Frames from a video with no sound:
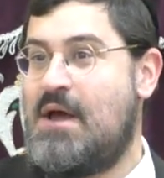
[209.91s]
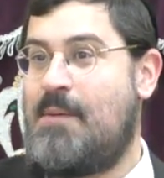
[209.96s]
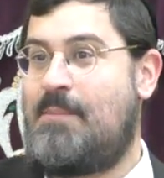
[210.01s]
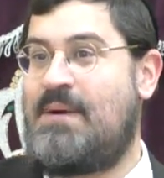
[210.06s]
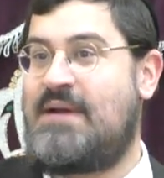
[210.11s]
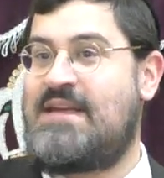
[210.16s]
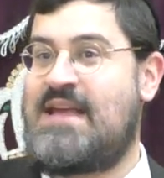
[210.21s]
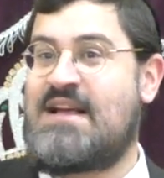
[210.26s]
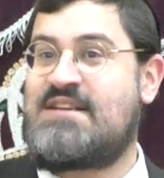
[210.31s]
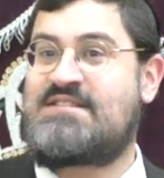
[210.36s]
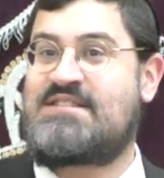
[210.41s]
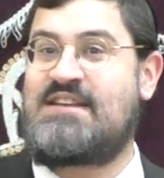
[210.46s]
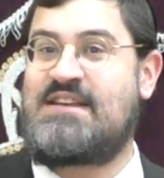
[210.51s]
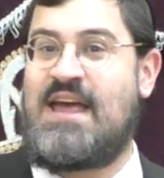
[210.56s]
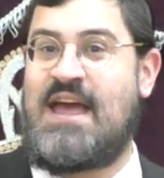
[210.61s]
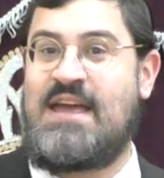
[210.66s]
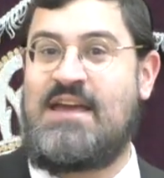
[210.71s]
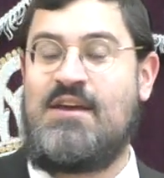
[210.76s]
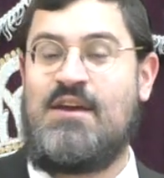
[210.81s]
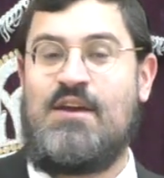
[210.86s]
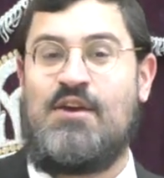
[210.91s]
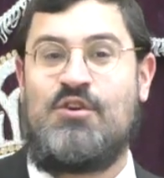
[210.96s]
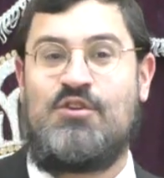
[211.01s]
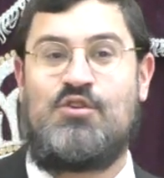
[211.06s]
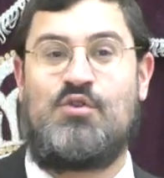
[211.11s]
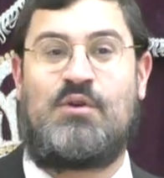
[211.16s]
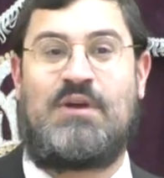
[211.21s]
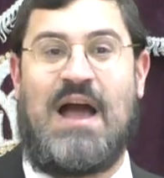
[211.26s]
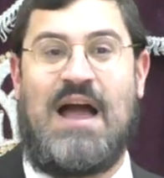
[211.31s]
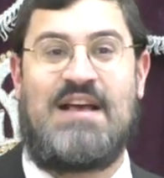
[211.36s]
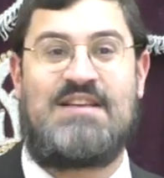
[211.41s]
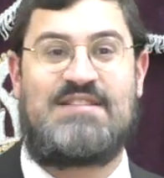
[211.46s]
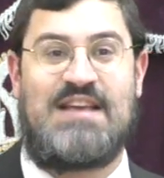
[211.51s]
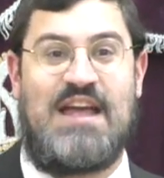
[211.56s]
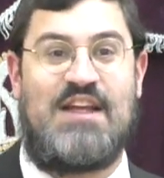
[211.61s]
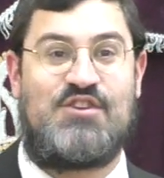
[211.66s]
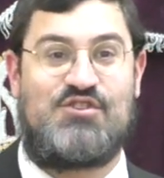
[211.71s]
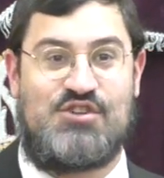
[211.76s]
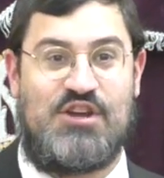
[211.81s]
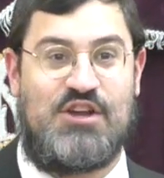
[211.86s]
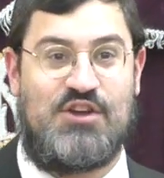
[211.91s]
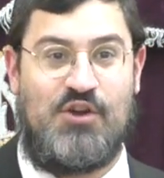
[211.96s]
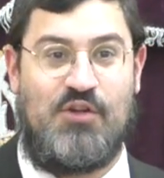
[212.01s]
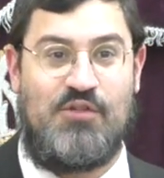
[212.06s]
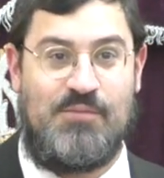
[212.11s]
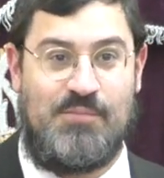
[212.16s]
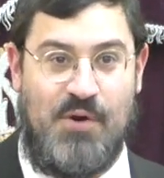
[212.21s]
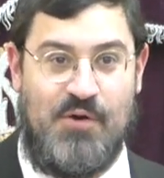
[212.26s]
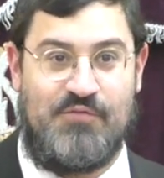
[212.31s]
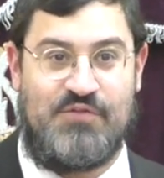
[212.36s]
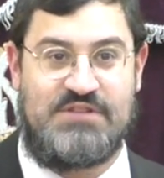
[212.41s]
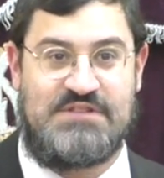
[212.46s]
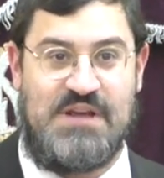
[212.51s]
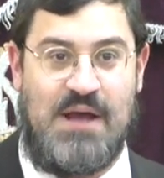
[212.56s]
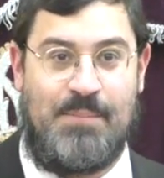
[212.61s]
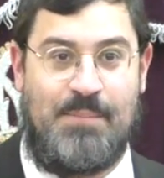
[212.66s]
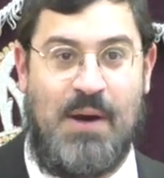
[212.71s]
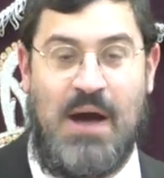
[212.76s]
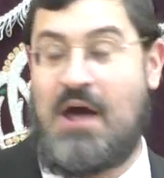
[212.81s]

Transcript: But yesterday, you guys ate chicken on the bone for supper.